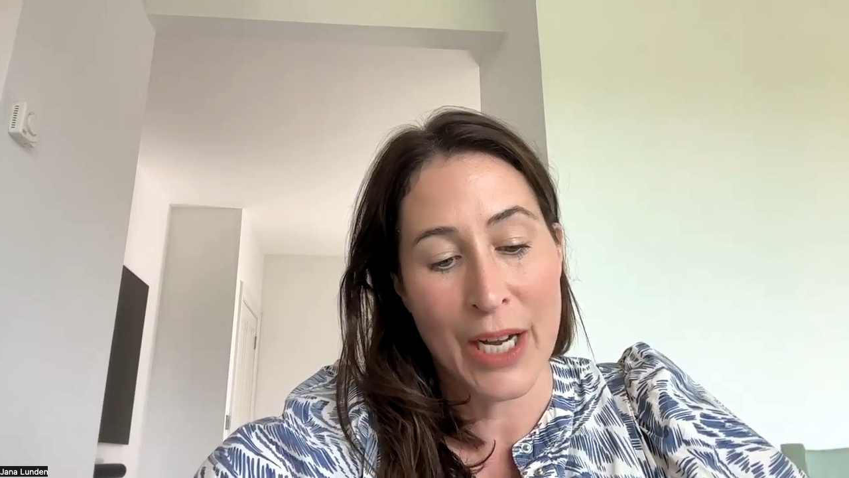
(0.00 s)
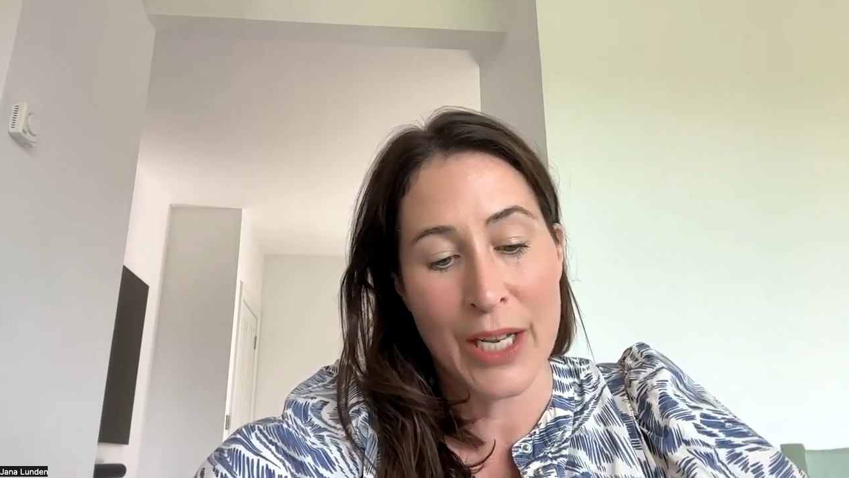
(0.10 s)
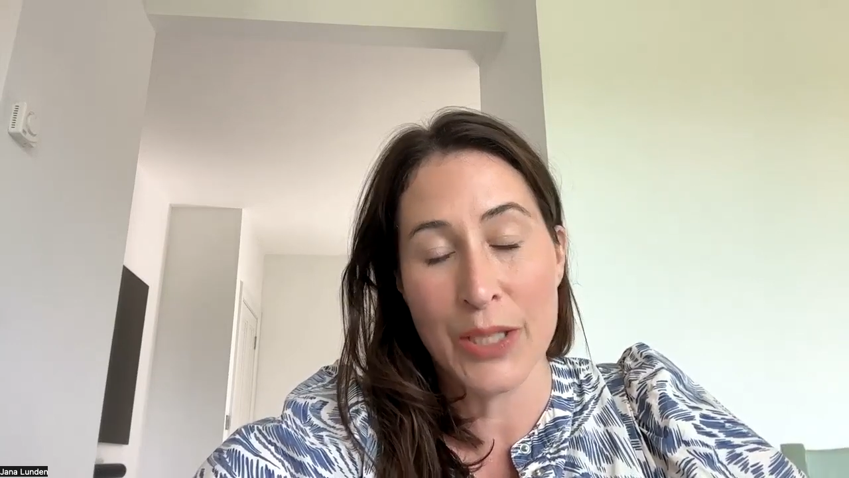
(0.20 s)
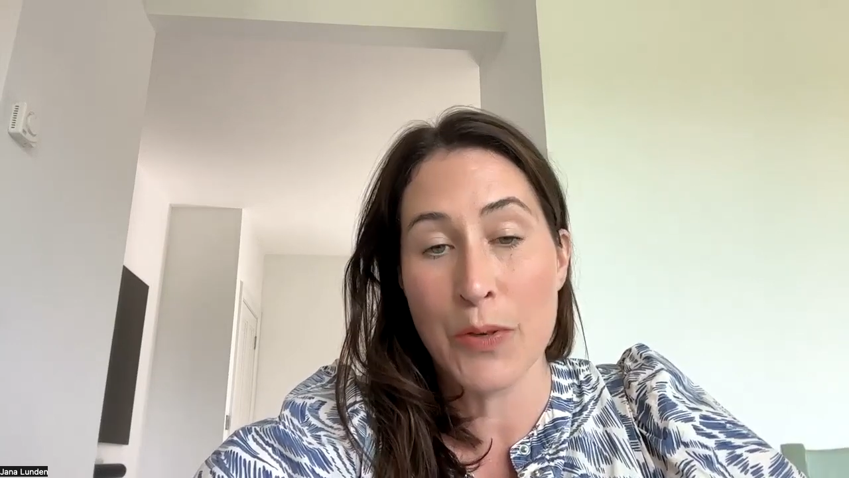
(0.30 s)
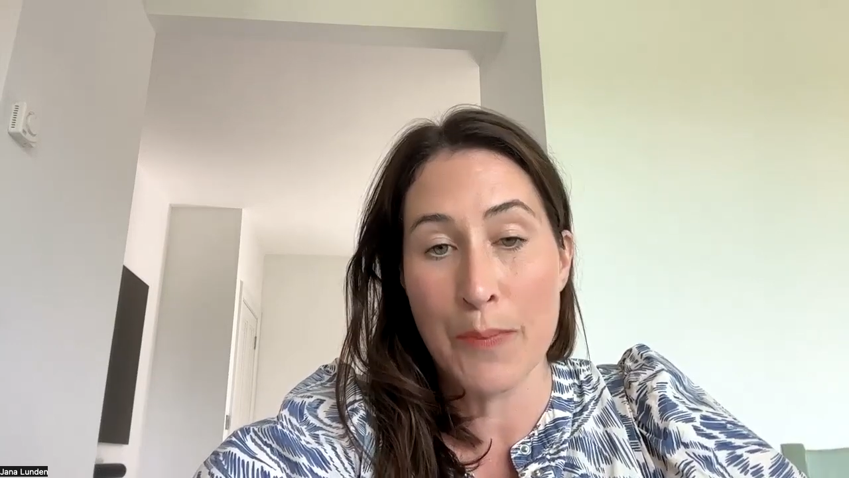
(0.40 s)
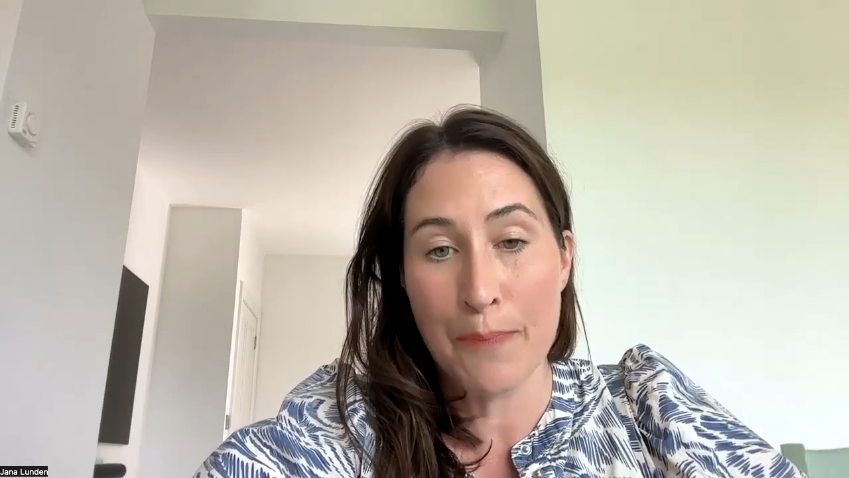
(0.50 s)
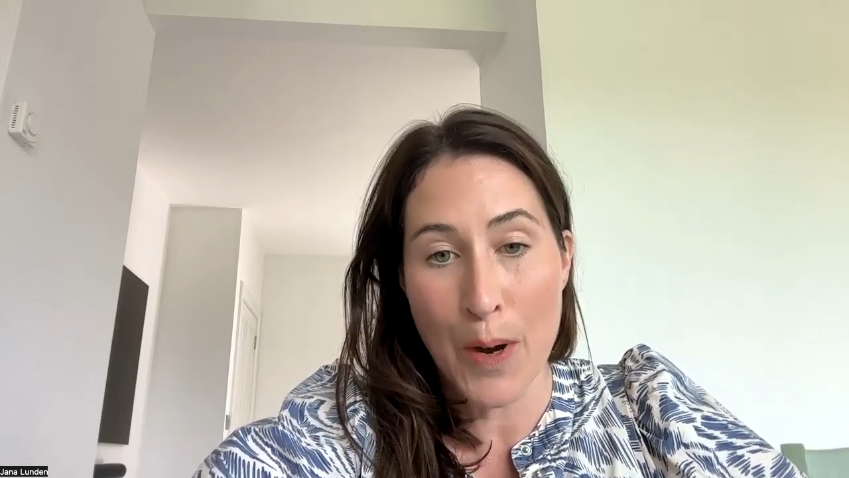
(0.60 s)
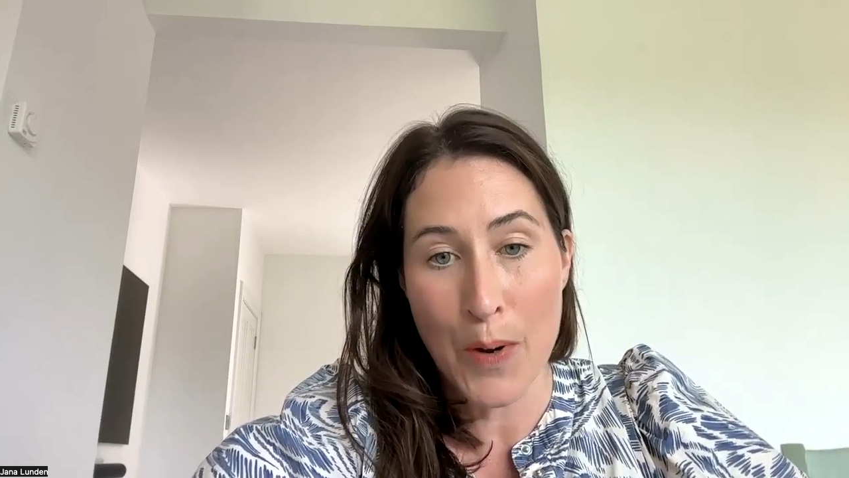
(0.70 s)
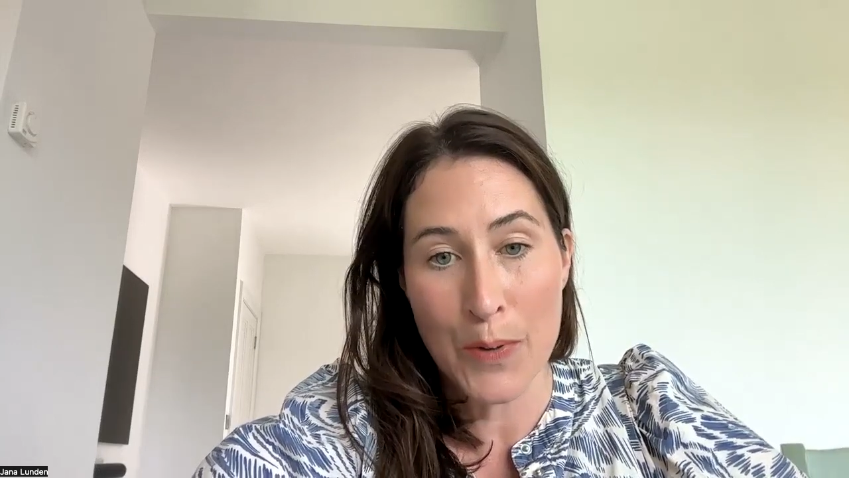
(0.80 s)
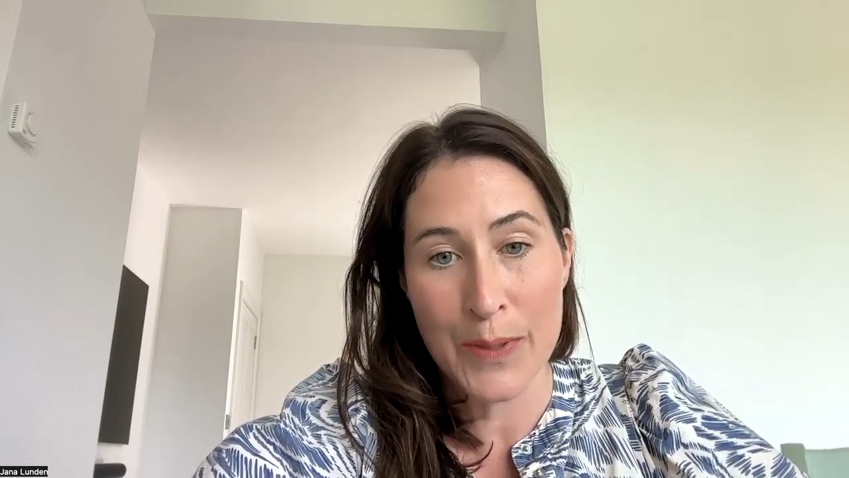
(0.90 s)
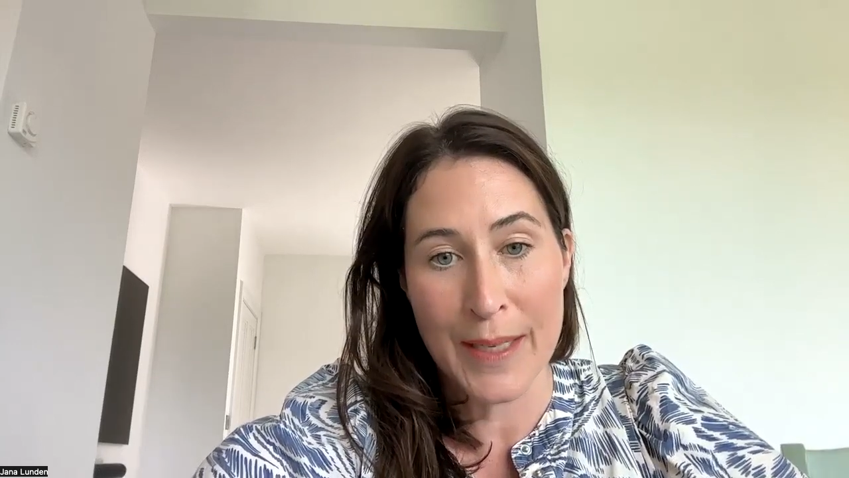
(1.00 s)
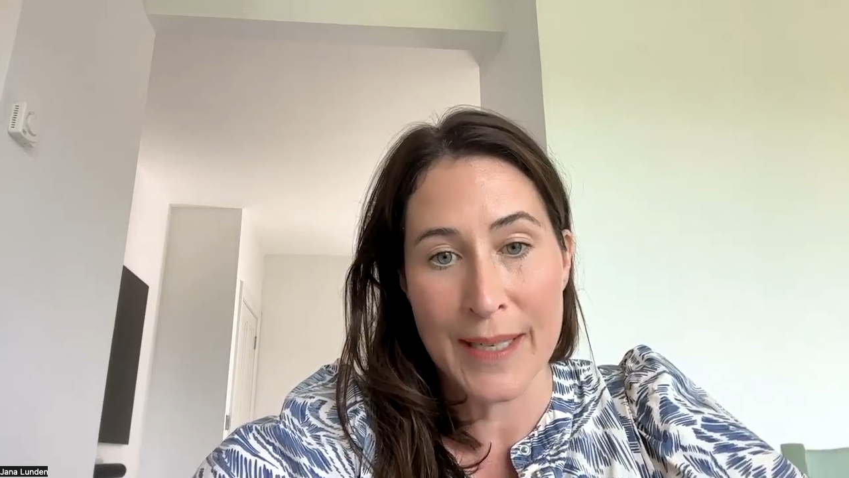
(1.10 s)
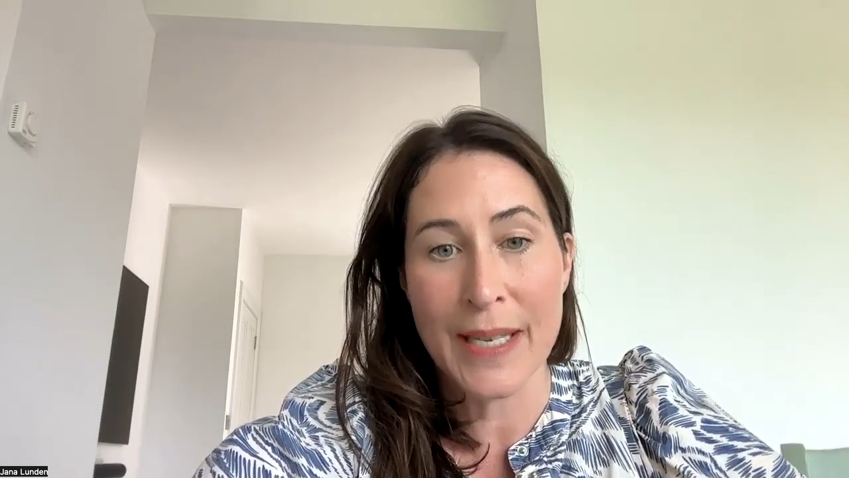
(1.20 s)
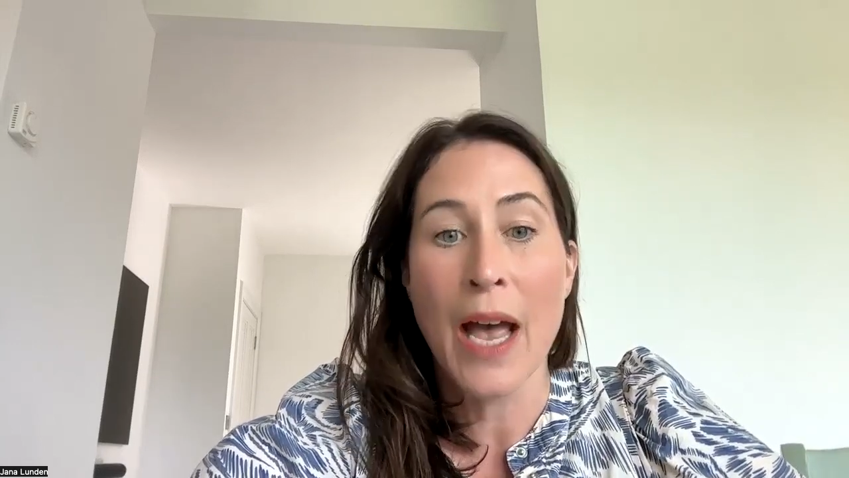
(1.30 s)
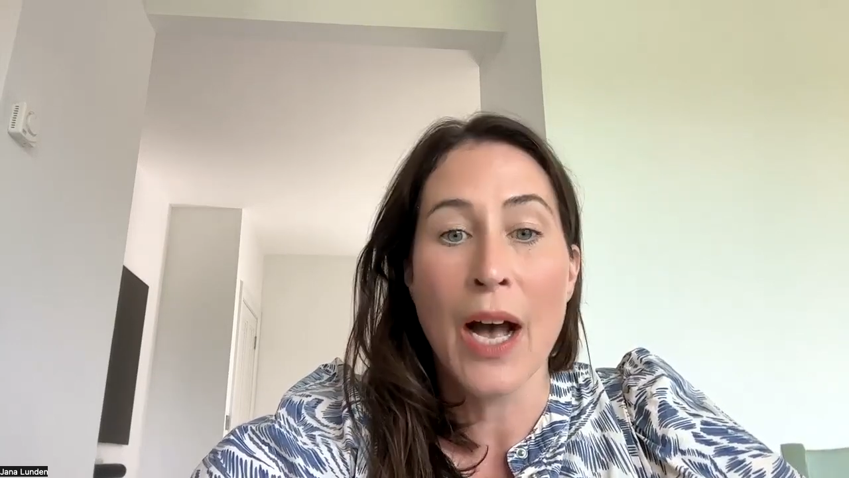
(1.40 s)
on to impose this